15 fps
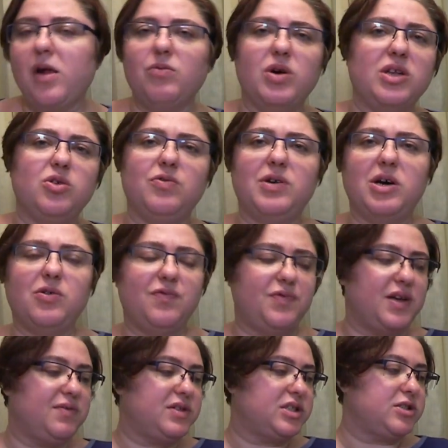One of our
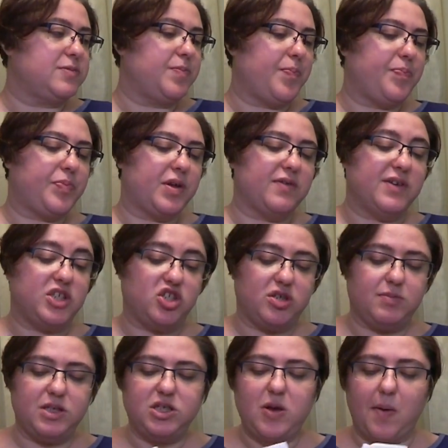favorite
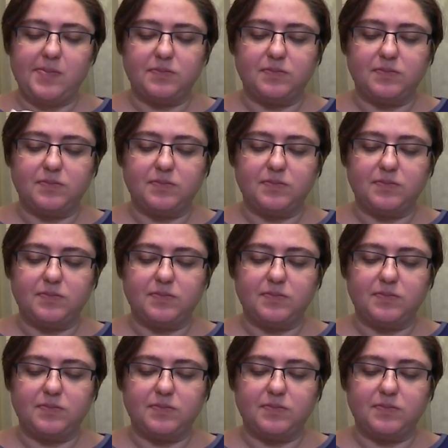vegetables.